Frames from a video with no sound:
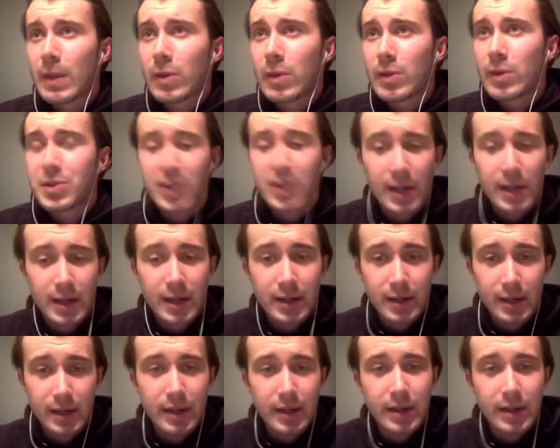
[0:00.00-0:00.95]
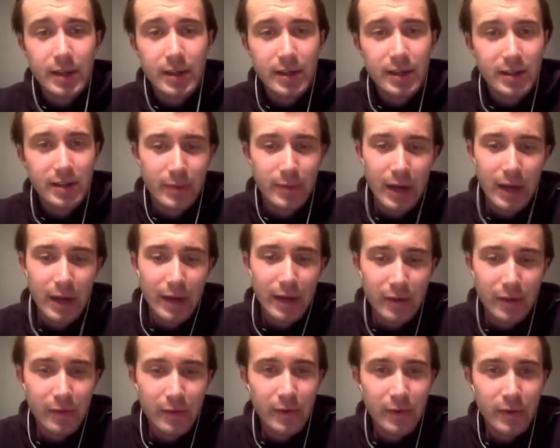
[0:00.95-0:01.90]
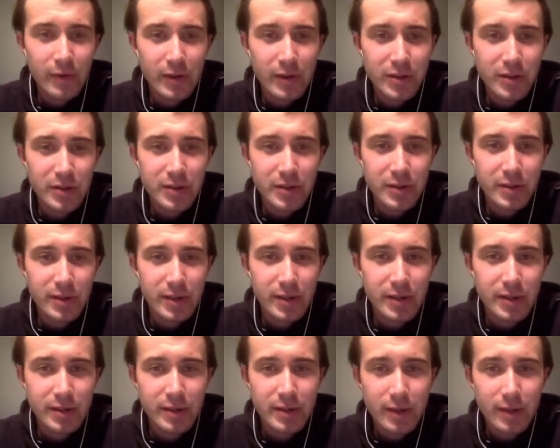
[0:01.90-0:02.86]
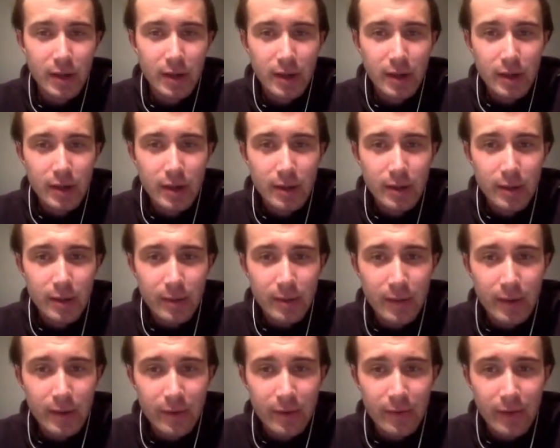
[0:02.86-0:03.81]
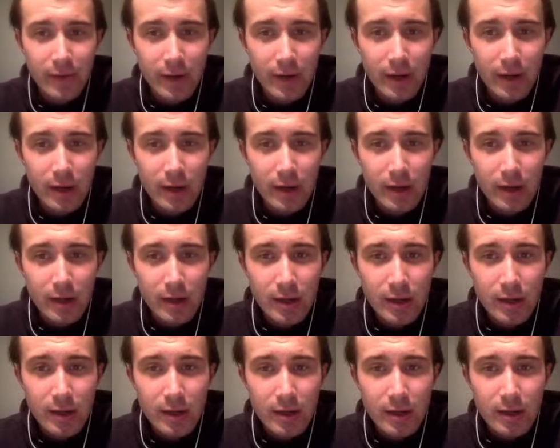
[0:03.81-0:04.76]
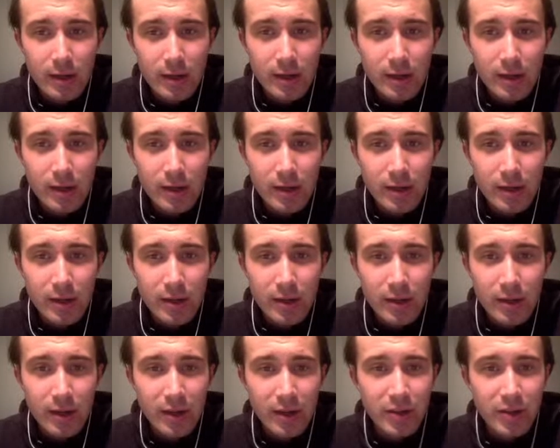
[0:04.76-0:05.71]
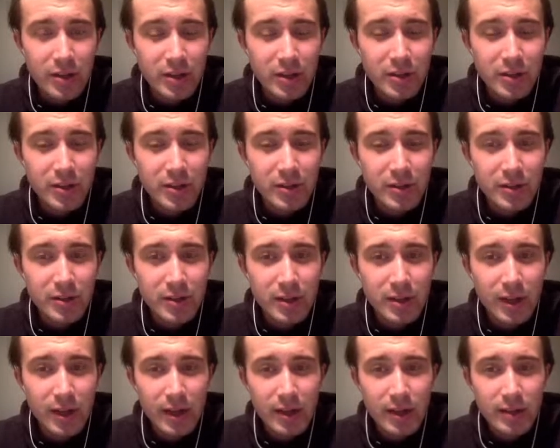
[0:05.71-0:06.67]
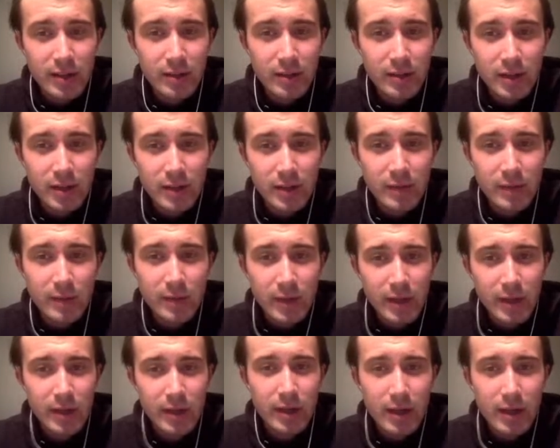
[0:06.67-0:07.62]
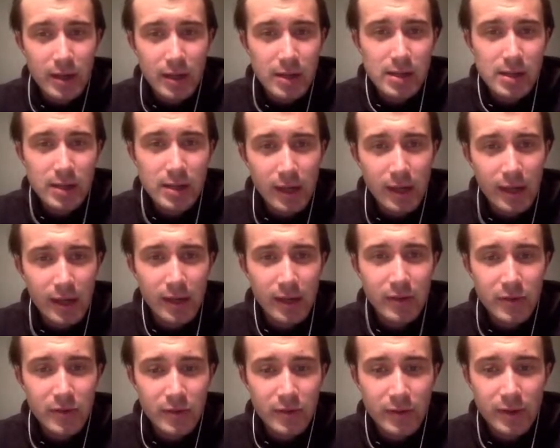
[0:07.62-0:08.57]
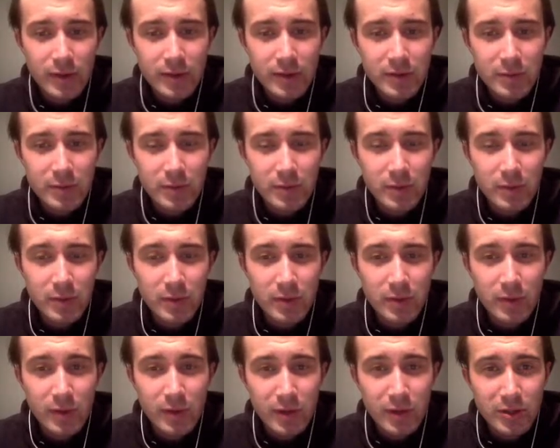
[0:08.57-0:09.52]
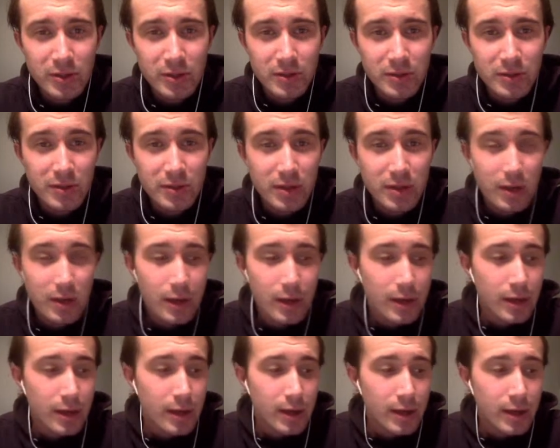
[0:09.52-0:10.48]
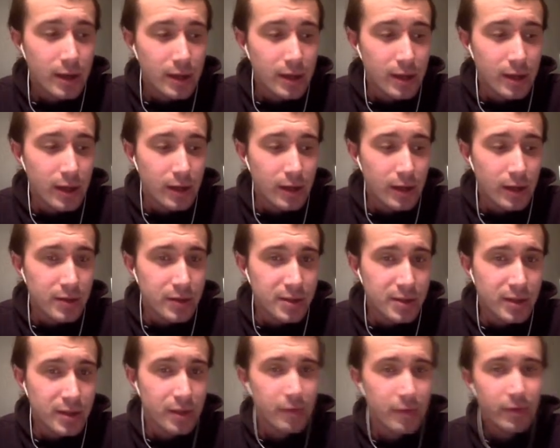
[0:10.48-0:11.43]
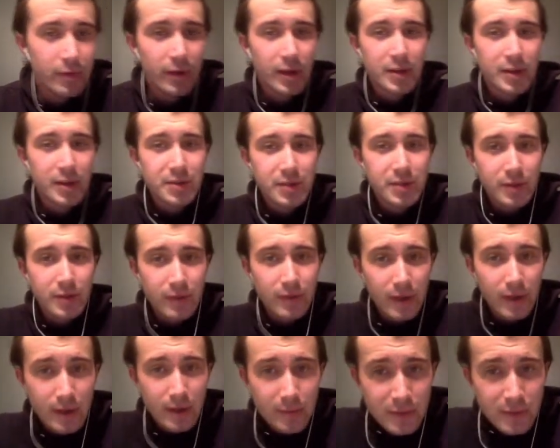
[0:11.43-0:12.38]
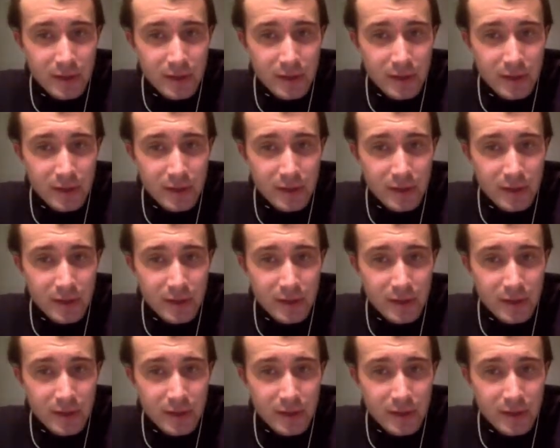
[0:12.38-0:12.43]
Jihad, again, we're having a few issues with these, a bit of connection issues today. Lockie, we are answering some more questions that got sent through to Instagram.